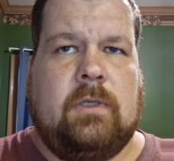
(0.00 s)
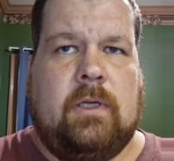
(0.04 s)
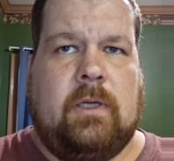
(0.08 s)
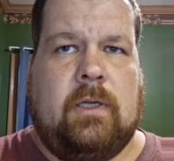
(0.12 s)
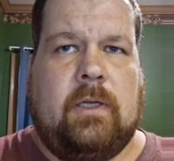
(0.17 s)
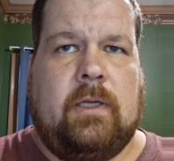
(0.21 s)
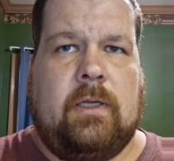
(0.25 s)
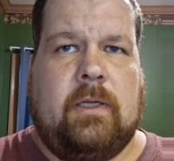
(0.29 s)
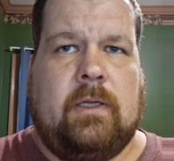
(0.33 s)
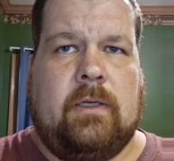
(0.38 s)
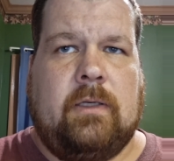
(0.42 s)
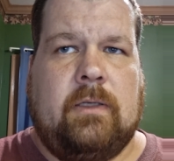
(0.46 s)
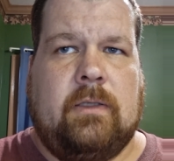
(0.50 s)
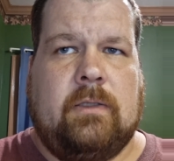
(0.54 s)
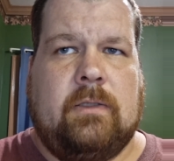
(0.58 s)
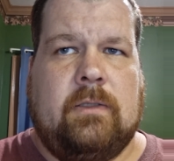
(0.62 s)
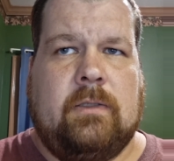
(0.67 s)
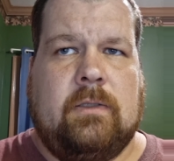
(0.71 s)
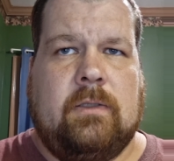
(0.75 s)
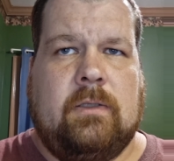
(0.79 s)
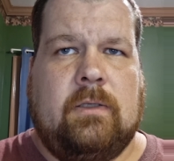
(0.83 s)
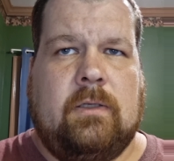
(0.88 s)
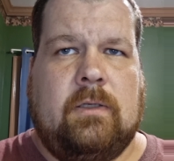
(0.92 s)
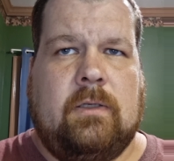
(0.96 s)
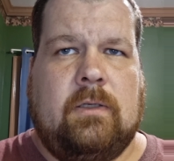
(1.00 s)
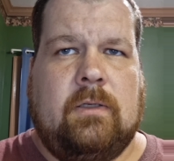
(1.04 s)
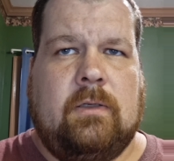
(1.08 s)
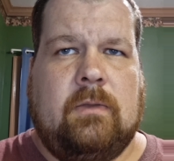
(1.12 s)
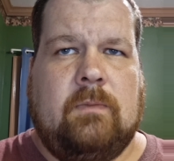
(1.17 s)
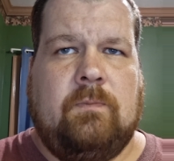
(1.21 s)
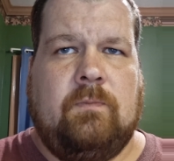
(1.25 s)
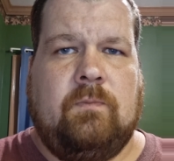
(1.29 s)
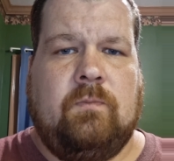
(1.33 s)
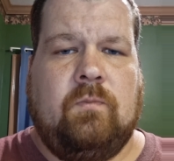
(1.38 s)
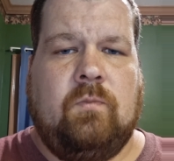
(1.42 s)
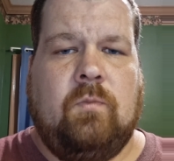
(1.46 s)
and
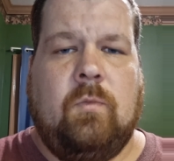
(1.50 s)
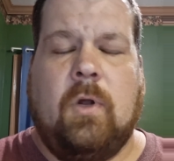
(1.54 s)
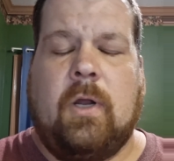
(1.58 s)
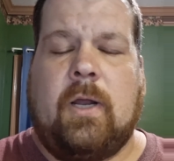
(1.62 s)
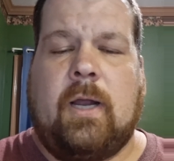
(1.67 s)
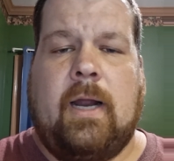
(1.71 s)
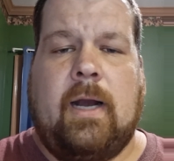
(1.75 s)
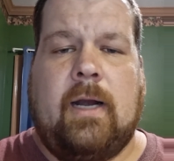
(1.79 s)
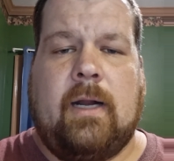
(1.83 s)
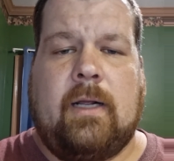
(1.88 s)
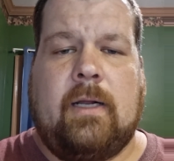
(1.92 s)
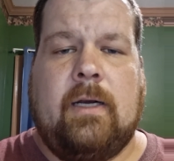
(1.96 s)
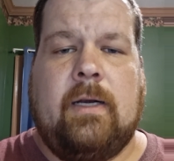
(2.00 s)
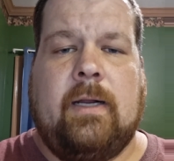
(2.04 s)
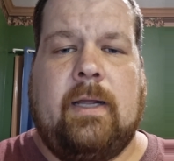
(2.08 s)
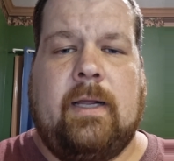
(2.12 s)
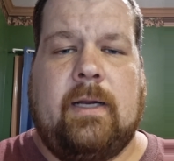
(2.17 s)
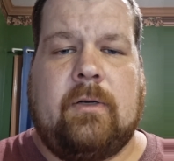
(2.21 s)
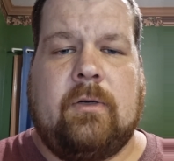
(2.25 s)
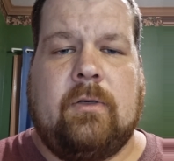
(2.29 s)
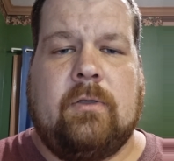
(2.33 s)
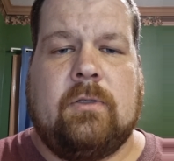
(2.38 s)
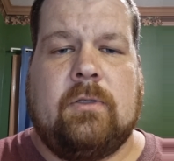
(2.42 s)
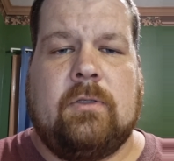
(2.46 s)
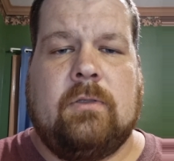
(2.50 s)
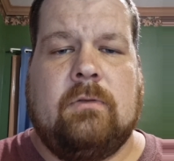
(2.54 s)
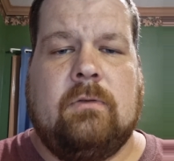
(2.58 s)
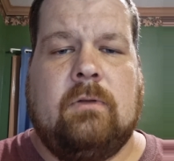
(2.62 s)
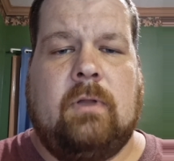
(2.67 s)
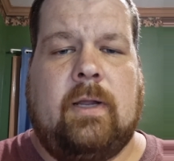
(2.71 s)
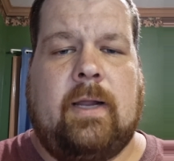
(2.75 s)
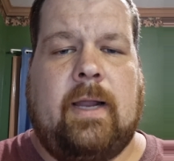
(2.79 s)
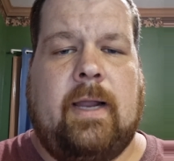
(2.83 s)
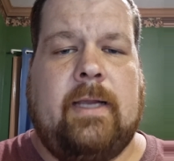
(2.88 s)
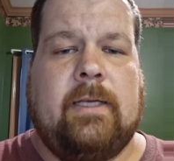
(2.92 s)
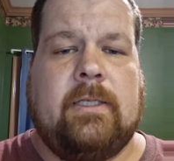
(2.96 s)
what kind of connectors
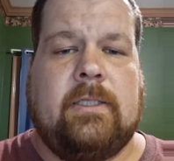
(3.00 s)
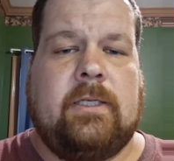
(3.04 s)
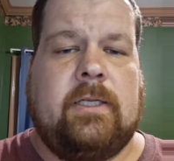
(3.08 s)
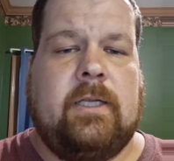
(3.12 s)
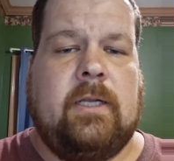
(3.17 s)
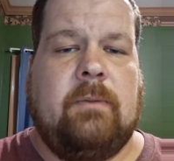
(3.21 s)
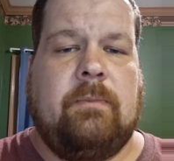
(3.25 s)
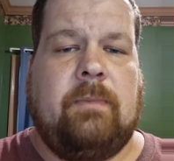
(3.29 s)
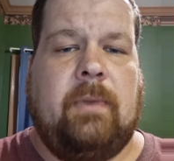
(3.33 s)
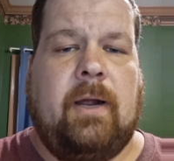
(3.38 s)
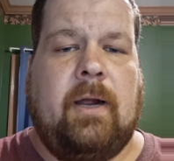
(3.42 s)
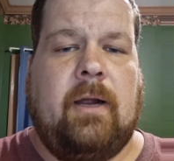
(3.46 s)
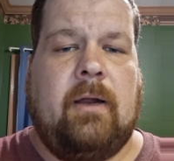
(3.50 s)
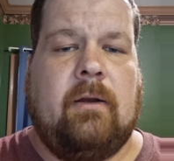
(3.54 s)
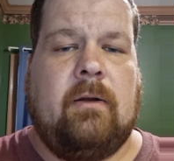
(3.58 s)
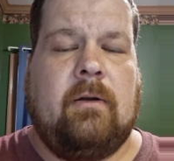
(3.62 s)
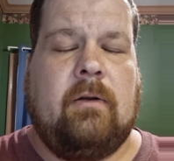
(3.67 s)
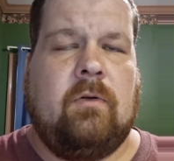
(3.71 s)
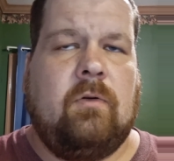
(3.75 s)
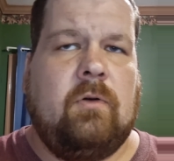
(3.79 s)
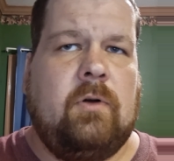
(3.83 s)
like HDMI